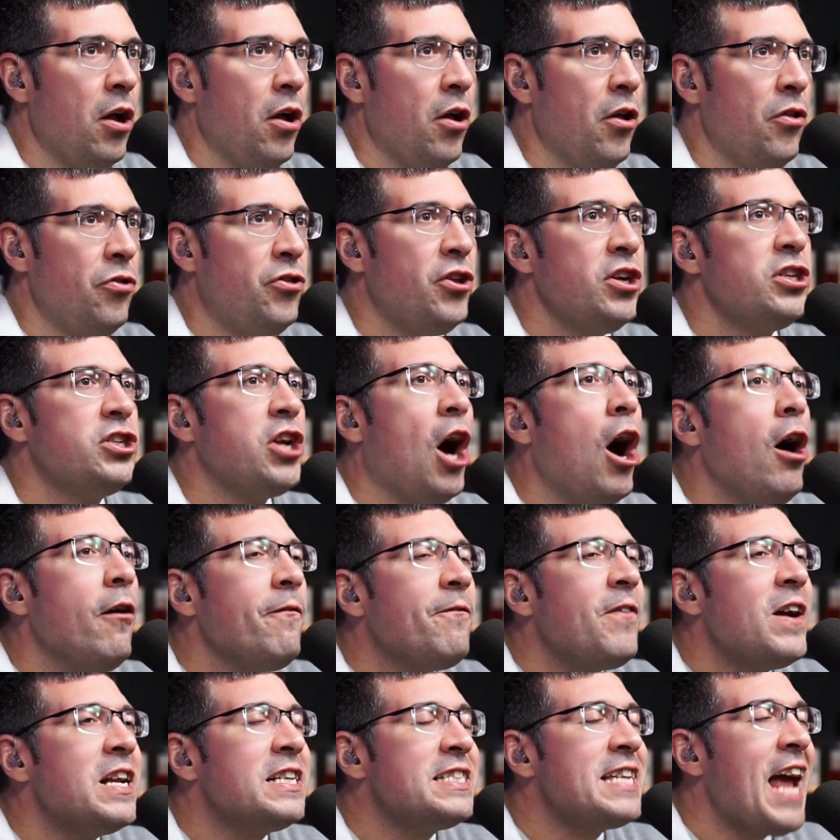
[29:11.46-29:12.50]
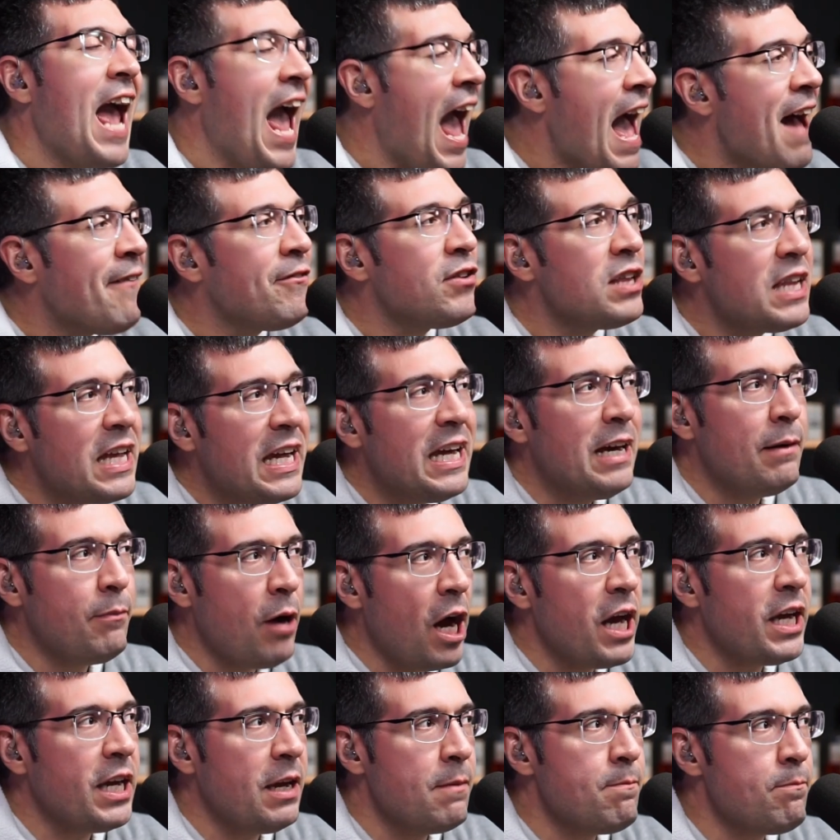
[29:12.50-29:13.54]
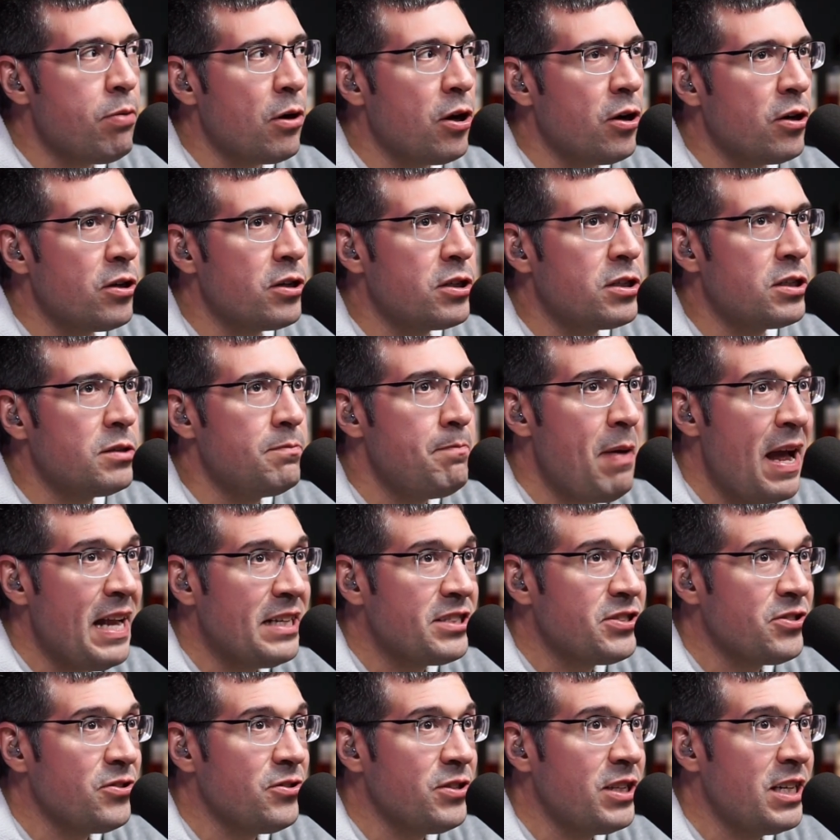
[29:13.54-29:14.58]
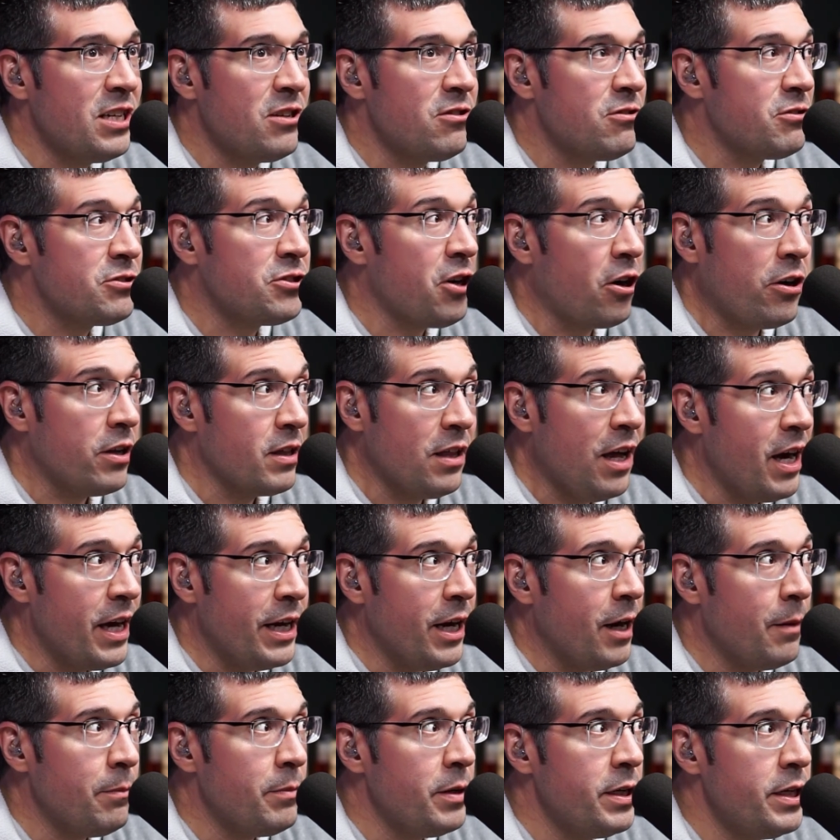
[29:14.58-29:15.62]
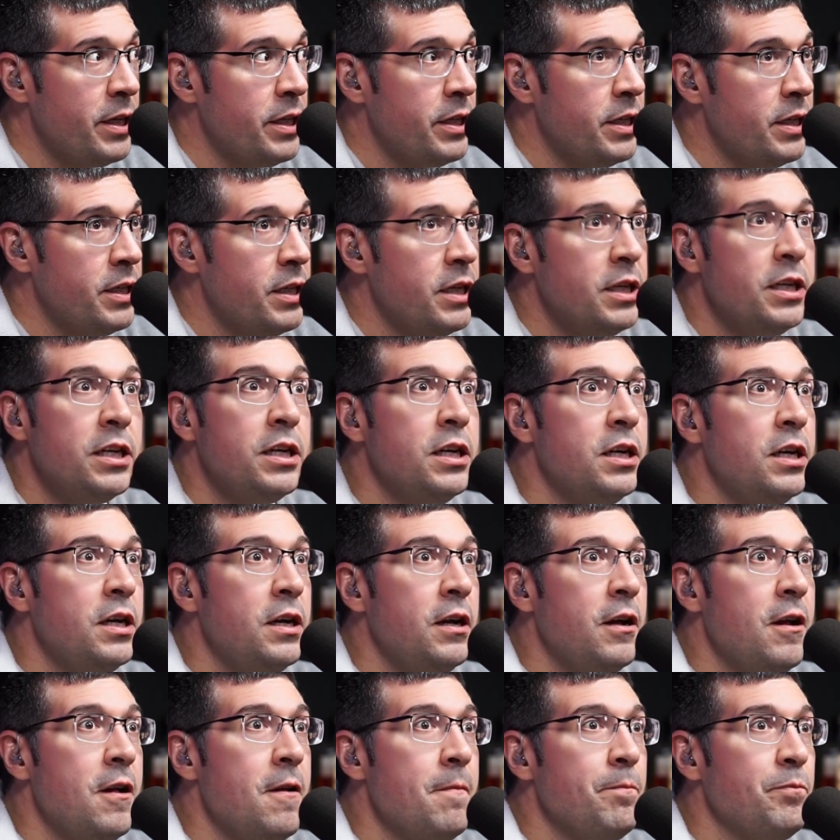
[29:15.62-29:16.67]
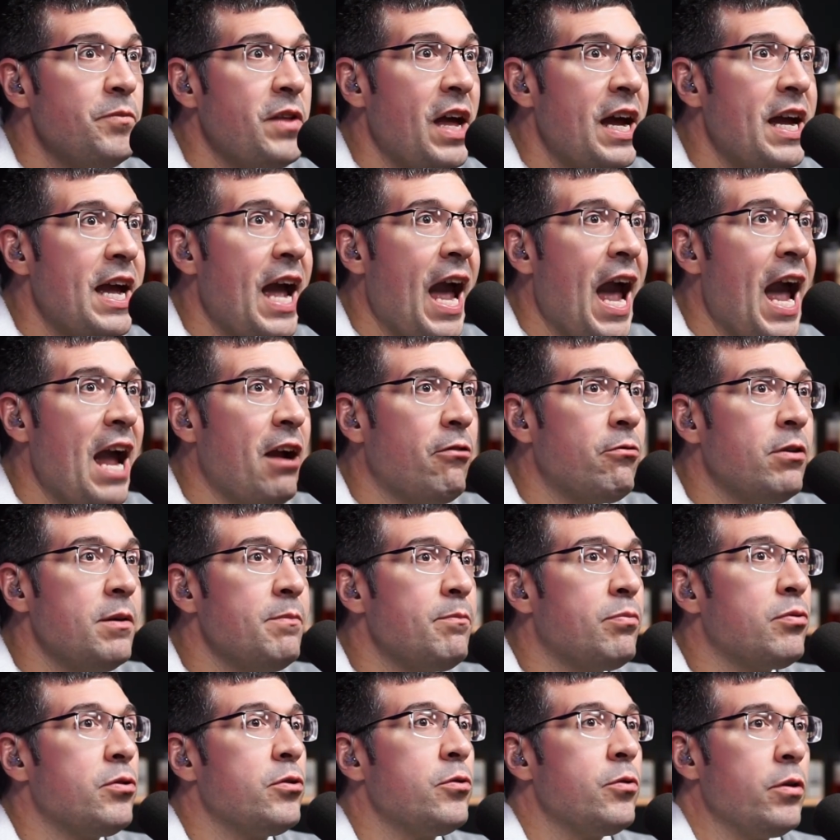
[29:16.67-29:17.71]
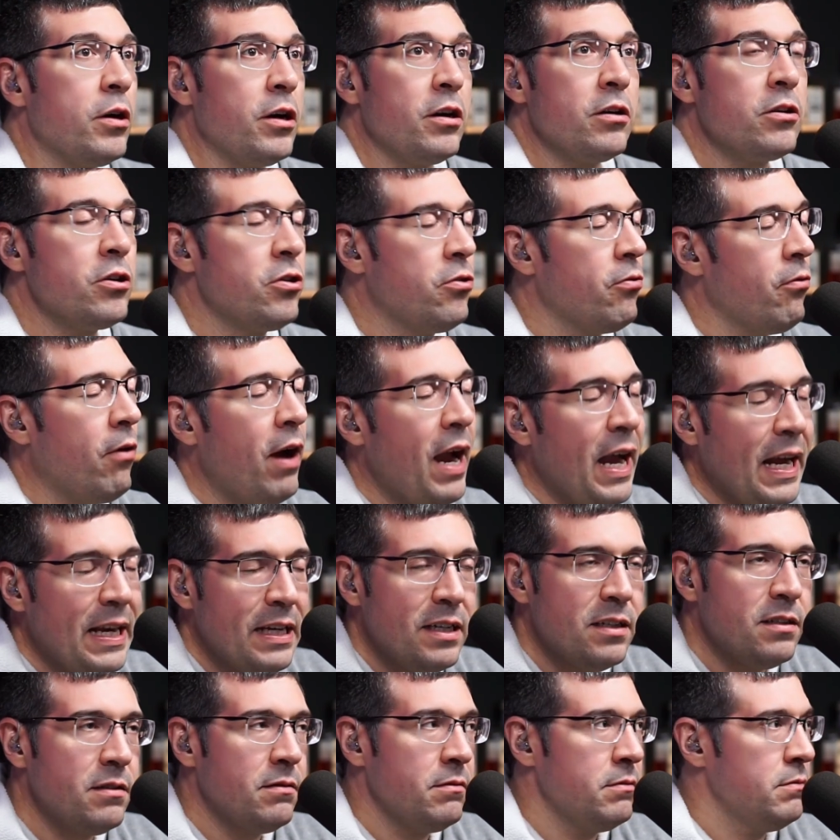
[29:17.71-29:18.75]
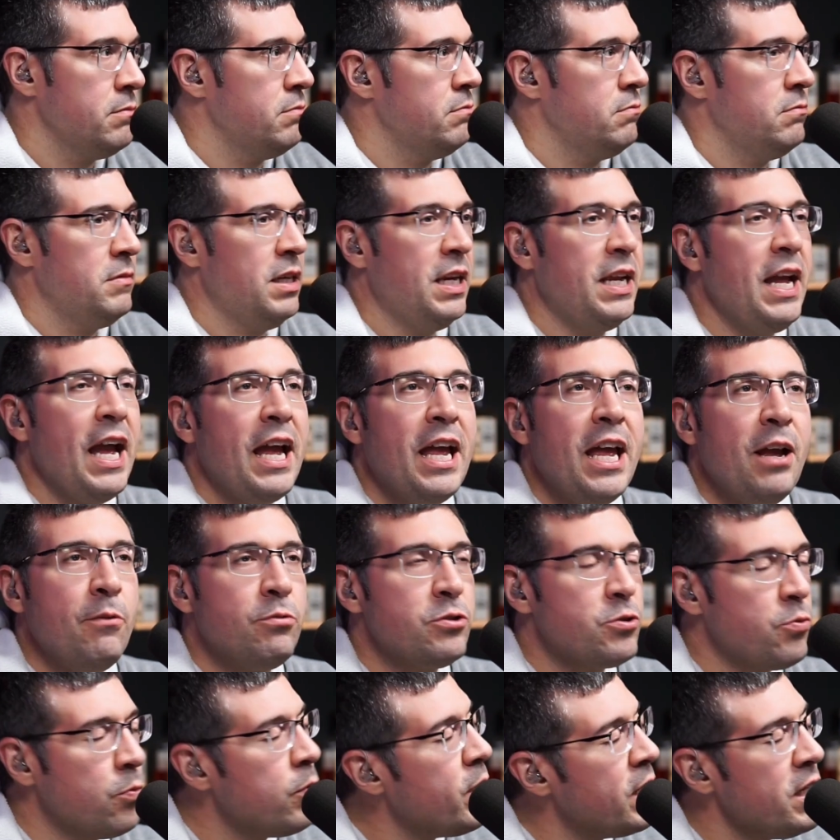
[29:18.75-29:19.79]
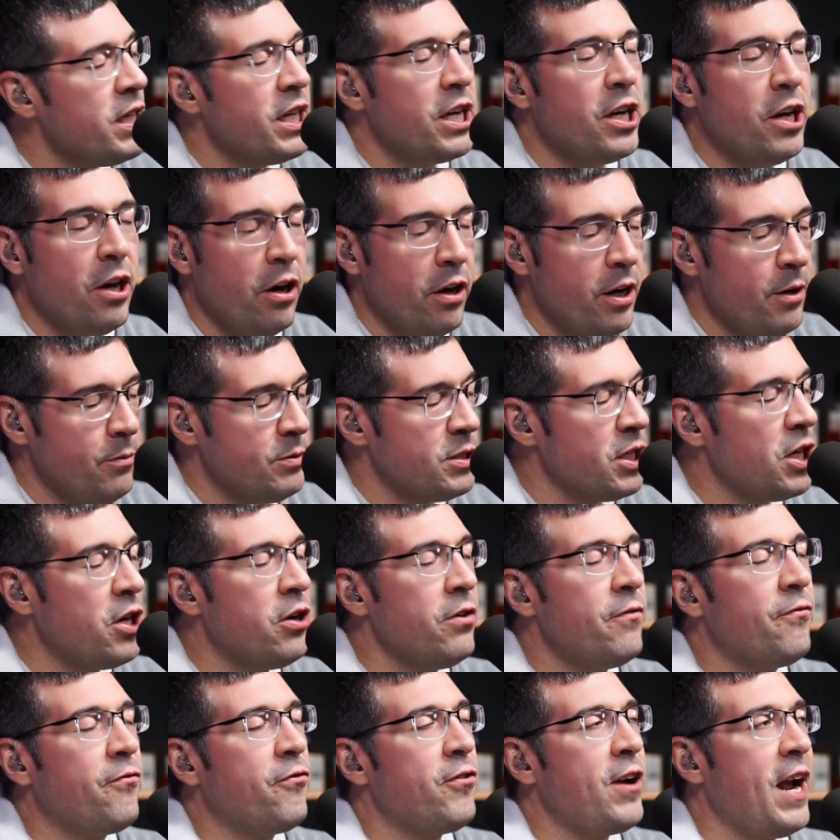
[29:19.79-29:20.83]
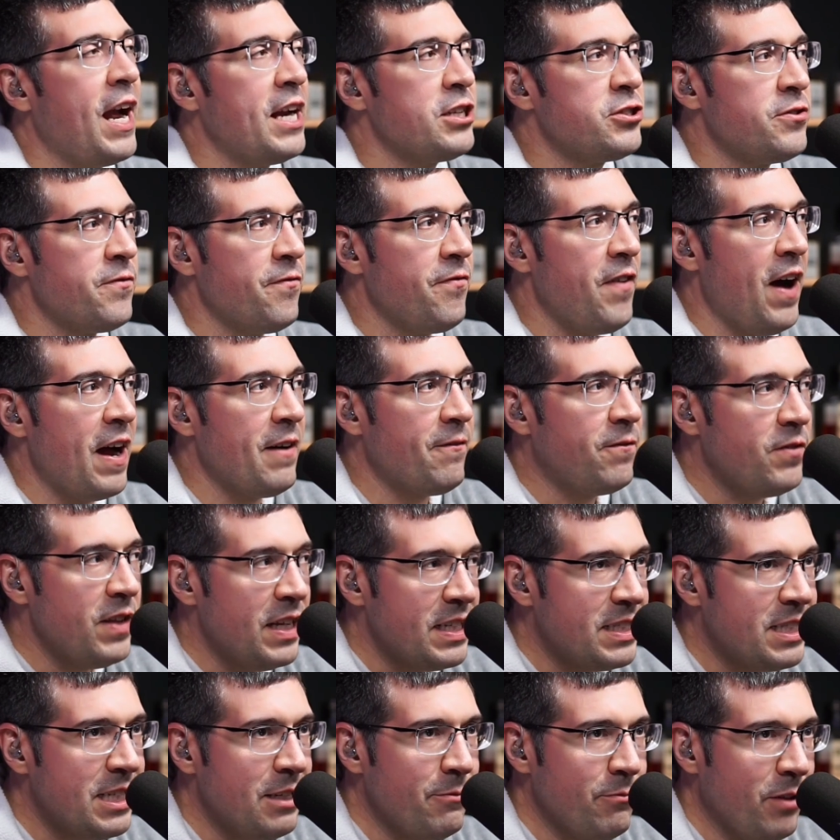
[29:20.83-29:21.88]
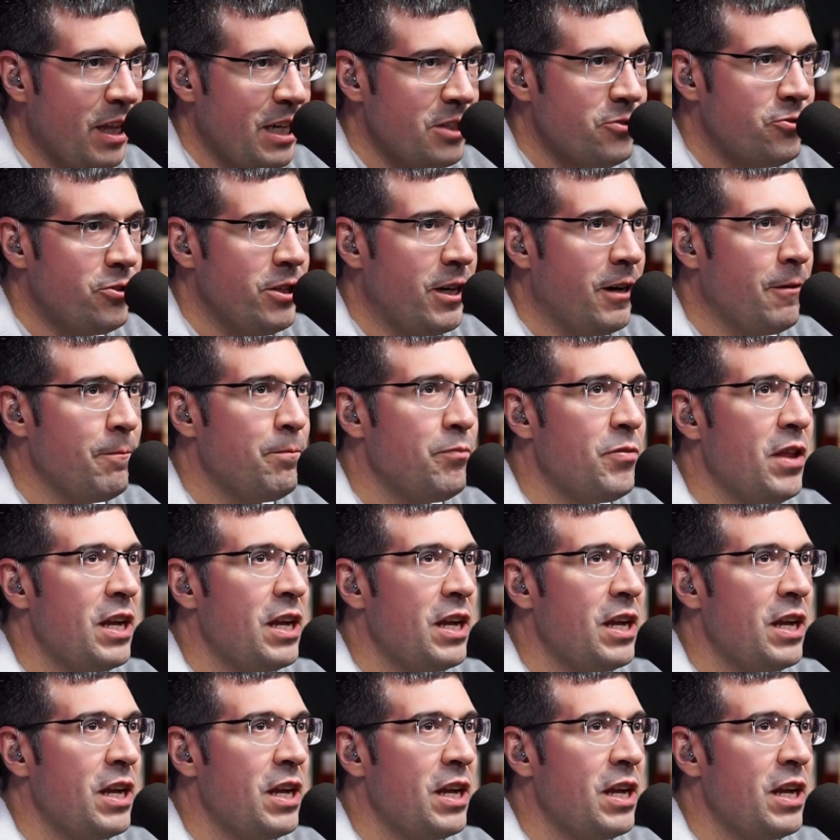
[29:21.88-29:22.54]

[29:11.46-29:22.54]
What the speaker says: The Dolphins have Liam Eichenberg penciled into their starting lineup. Okay, Aaron Brewer, great. He was really good. He was a good free agent find for that team last year.